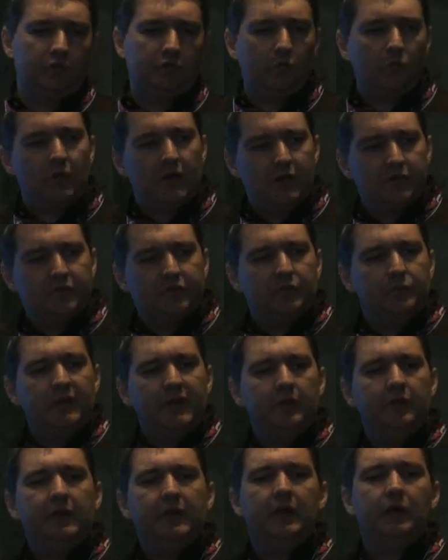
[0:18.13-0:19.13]
So whereas
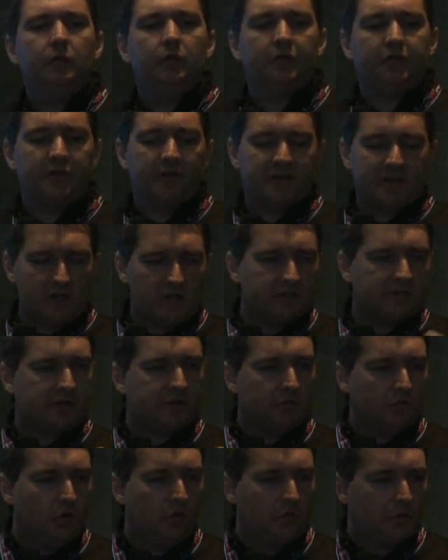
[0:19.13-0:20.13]
Cimmeria was the
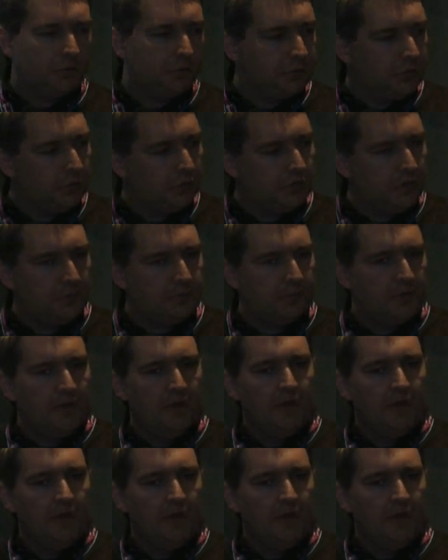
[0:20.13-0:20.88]
Celtic north of Europe,